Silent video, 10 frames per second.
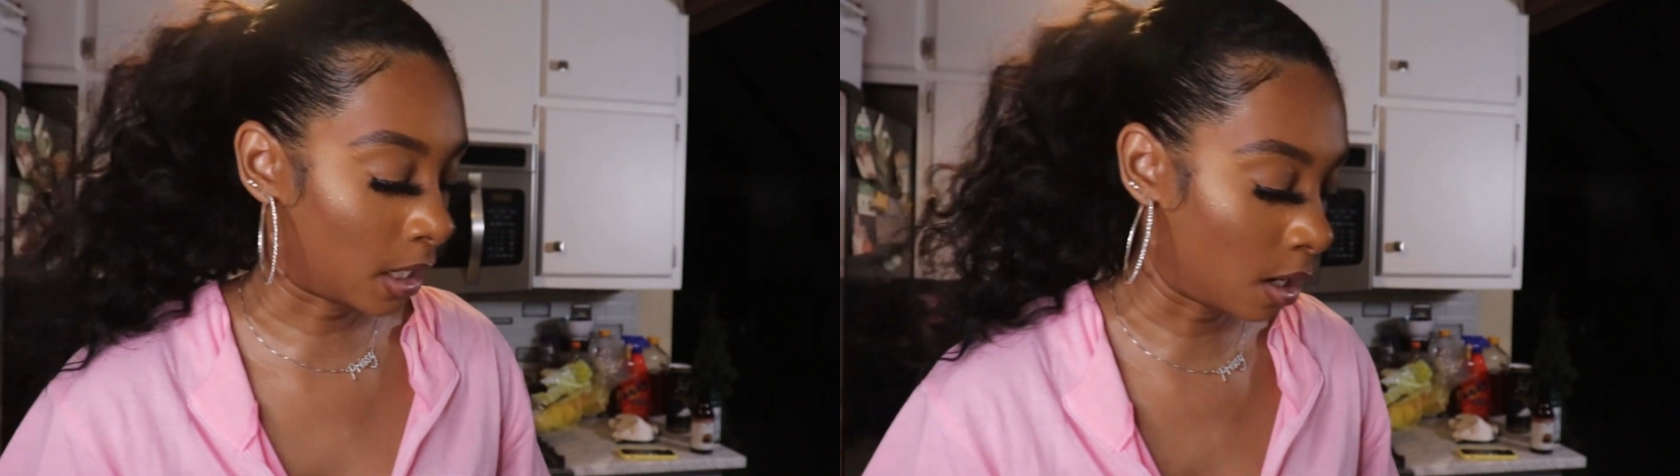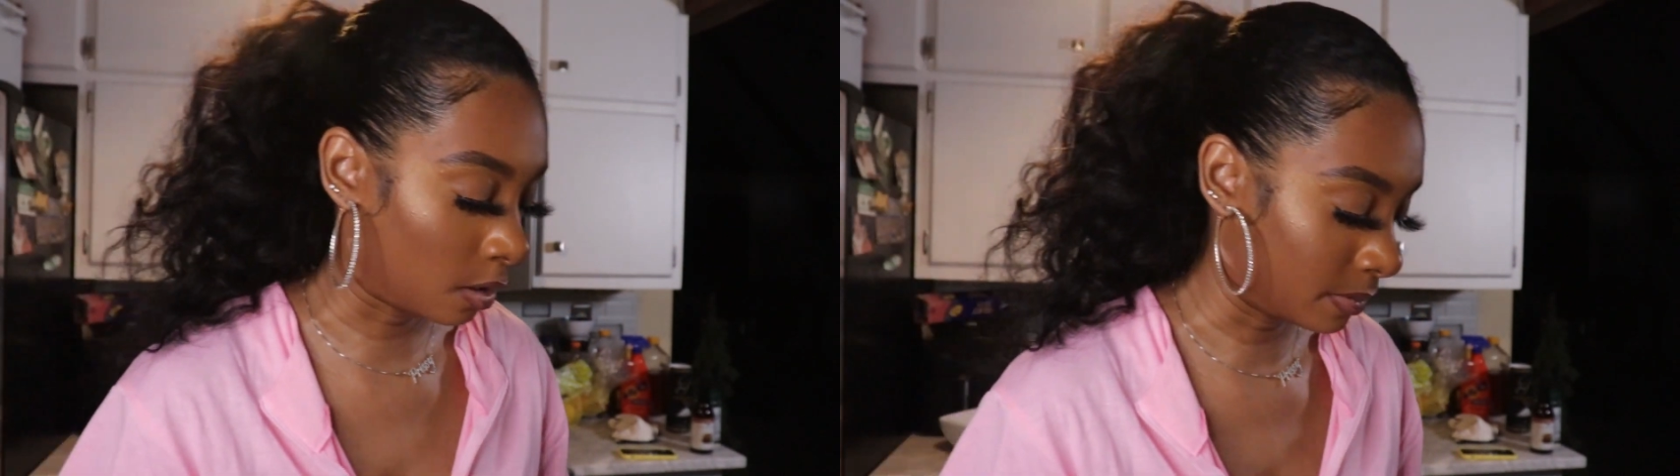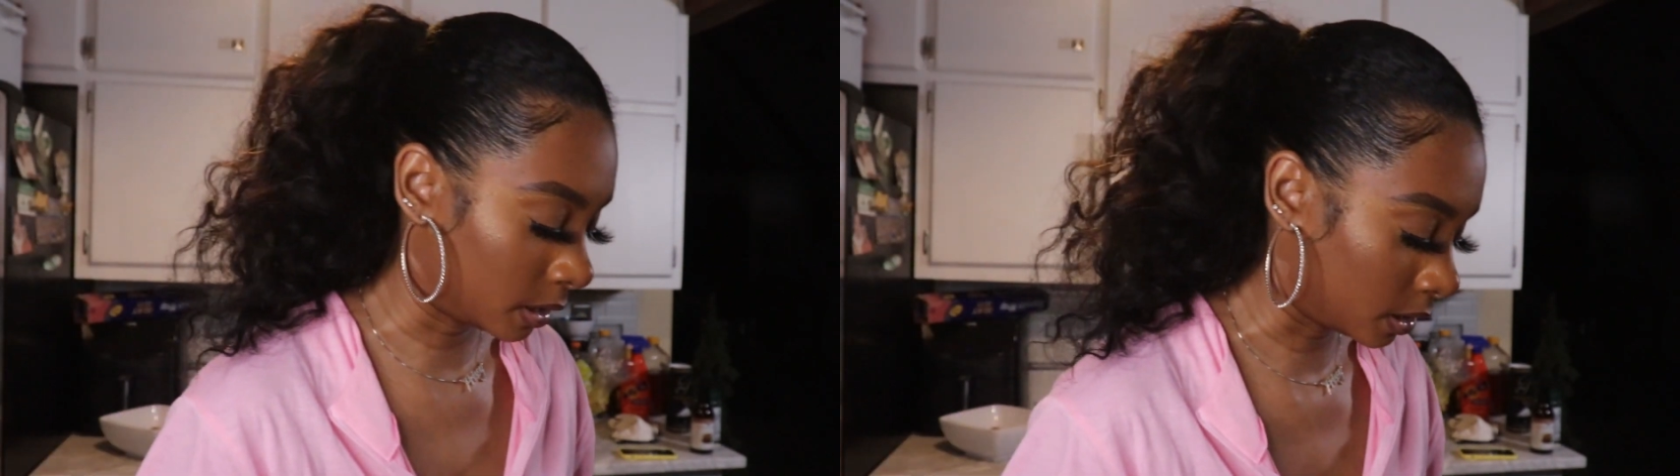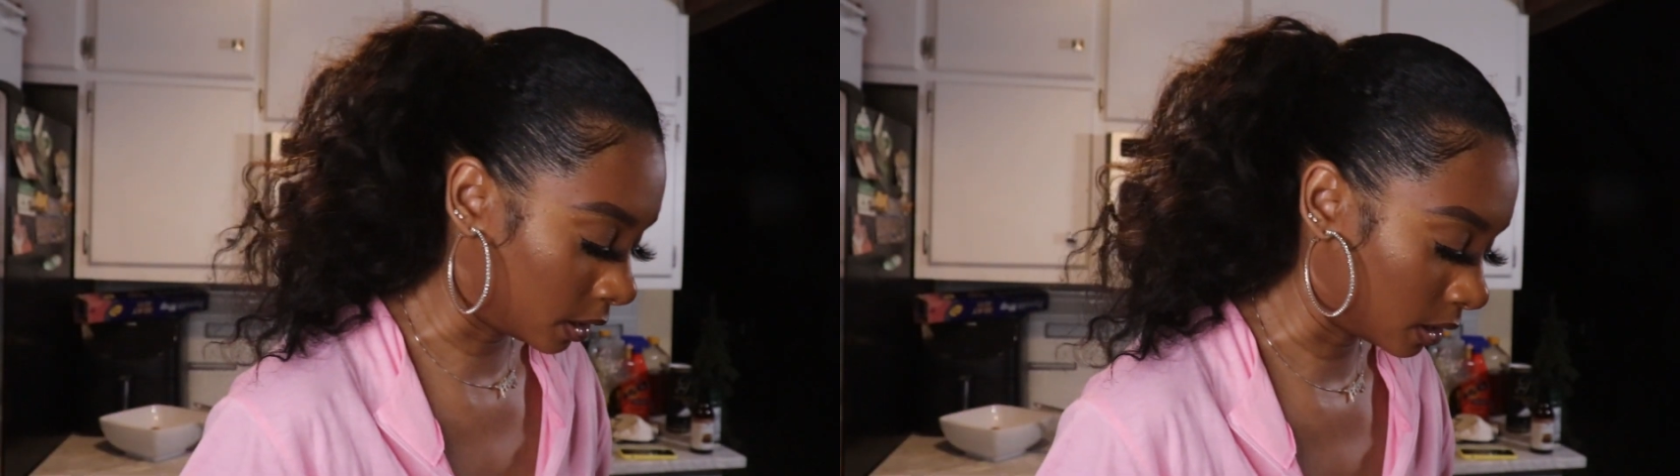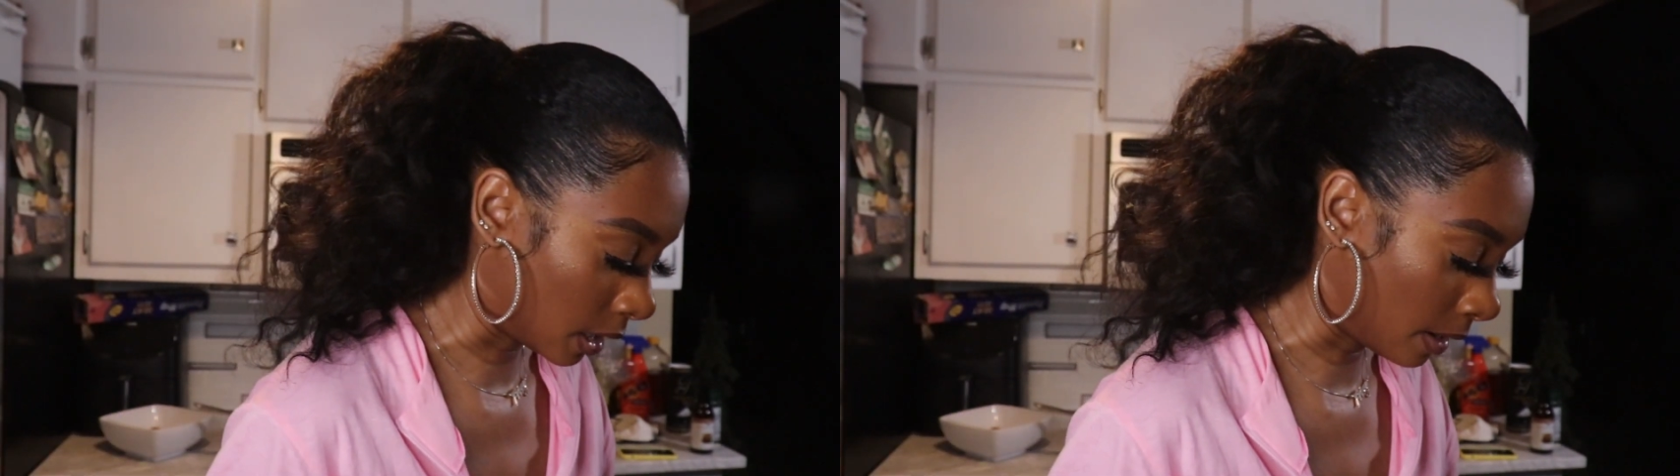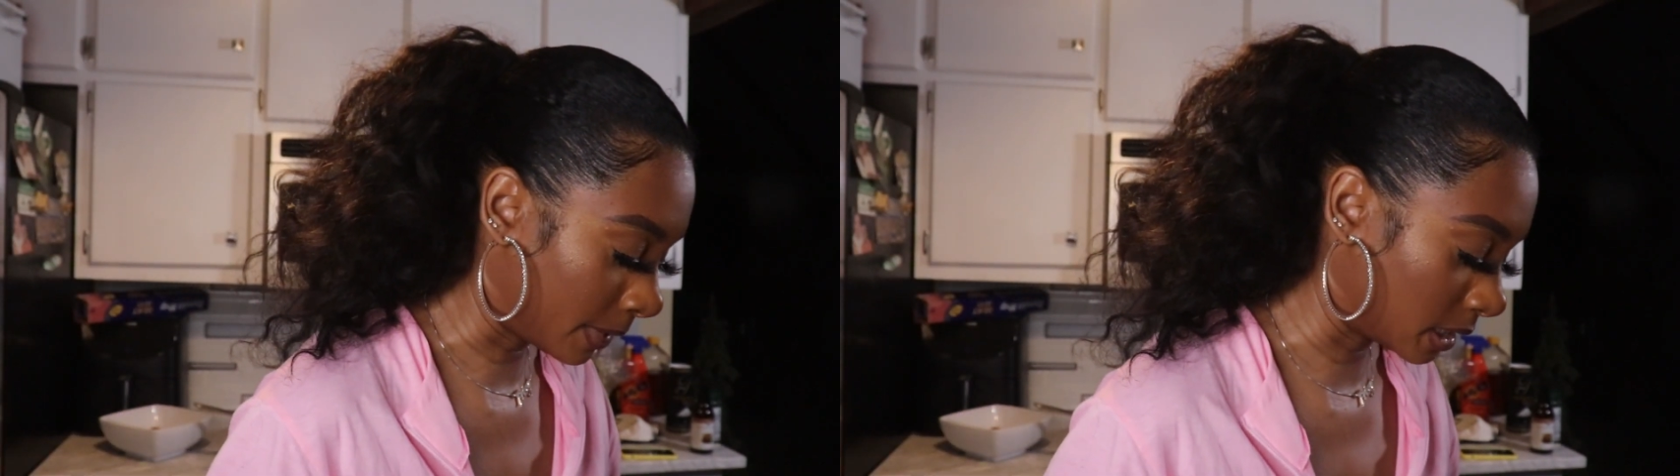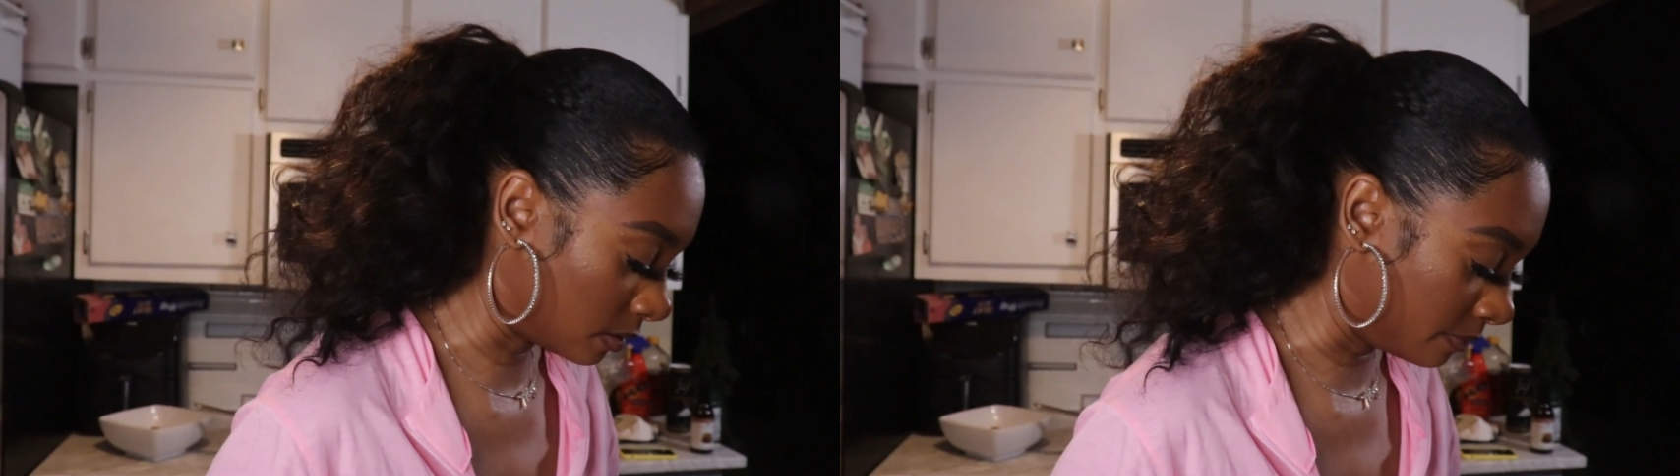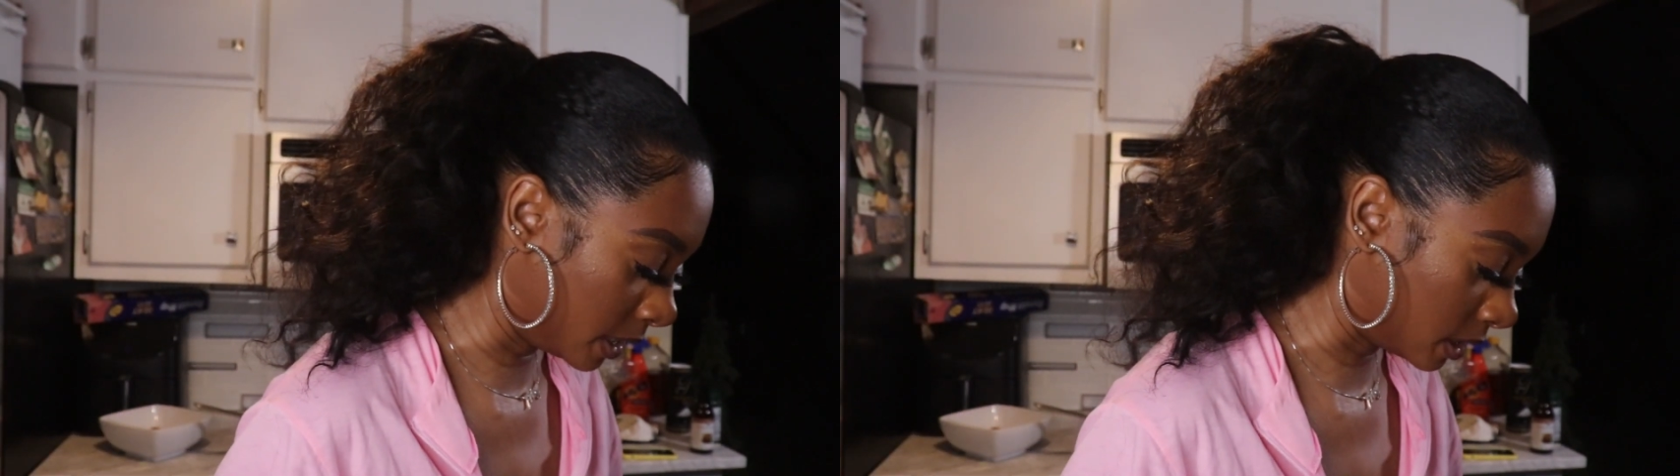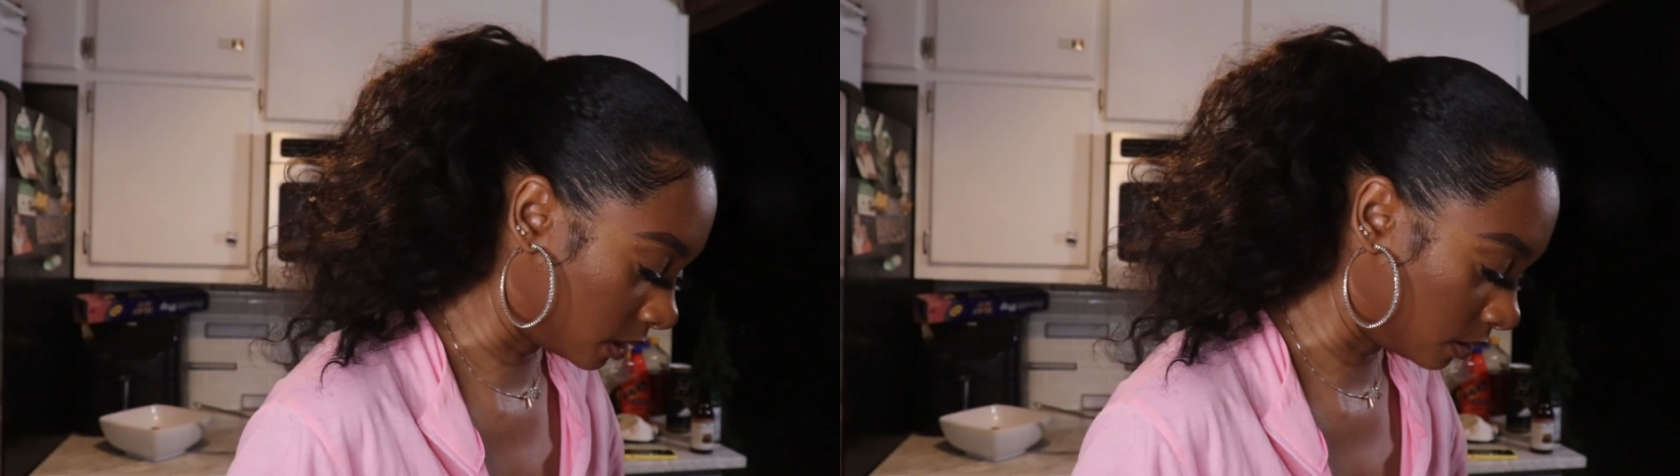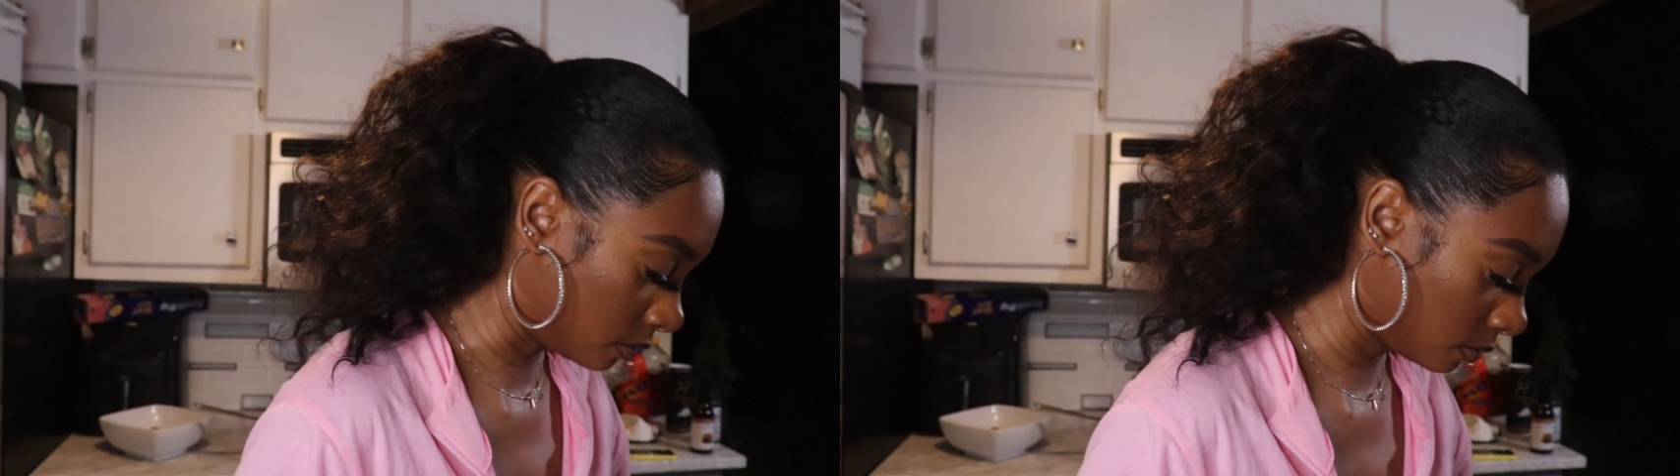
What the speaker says: a whole bunch of this. Like, I'm about to mince it.